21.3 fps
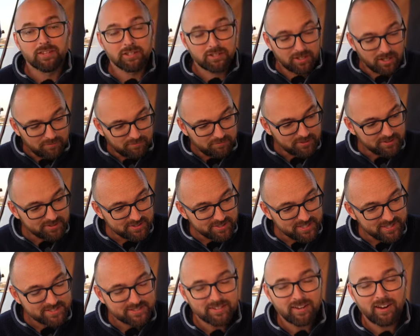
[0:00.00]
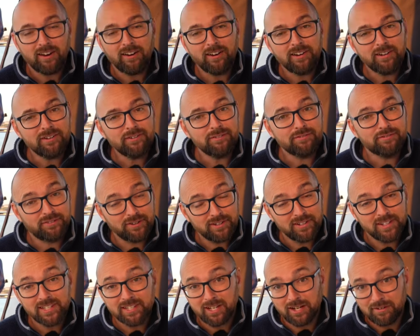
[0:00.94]
The comfort seats are
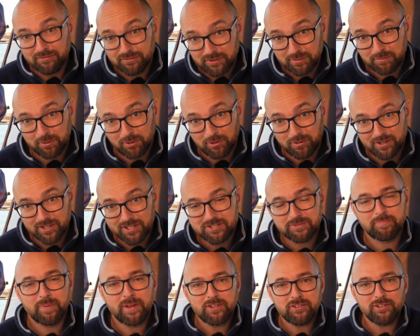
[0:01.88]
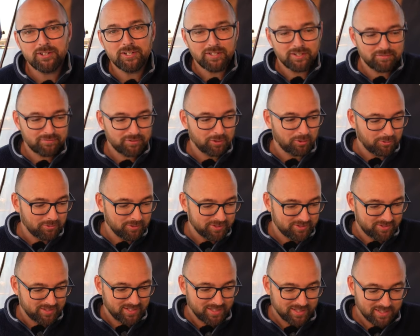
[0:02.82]
fairly comfortable, especially if you're only
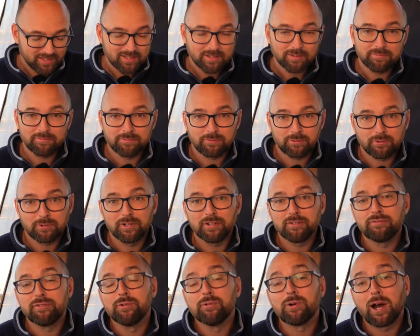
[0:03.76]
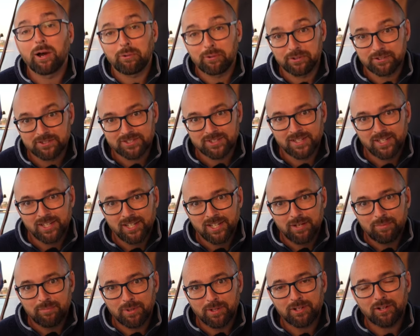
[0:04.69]
sitting in them for a few hours.
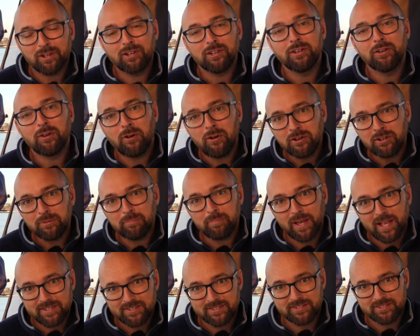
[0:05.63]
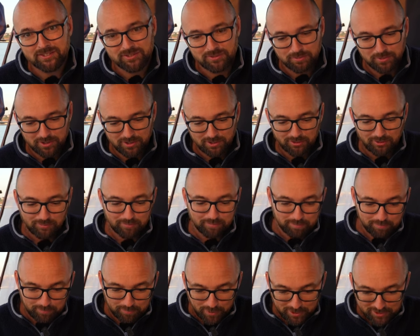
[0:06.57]
But on longer passages where our
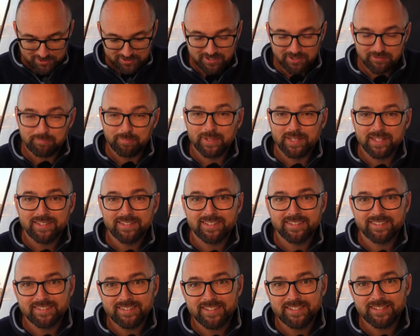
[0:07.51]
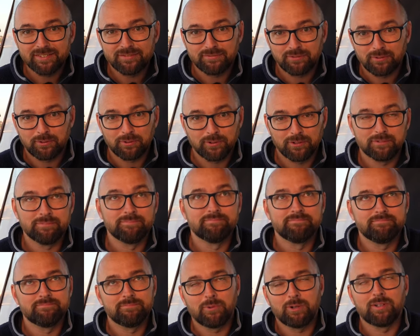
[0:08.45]
butts have been in the seats for,
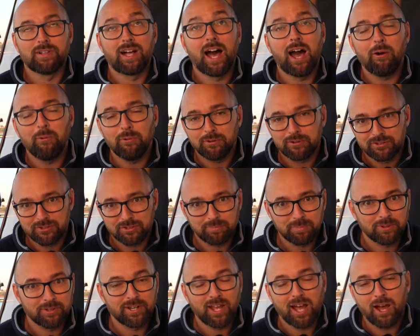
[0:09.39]
well, hours upon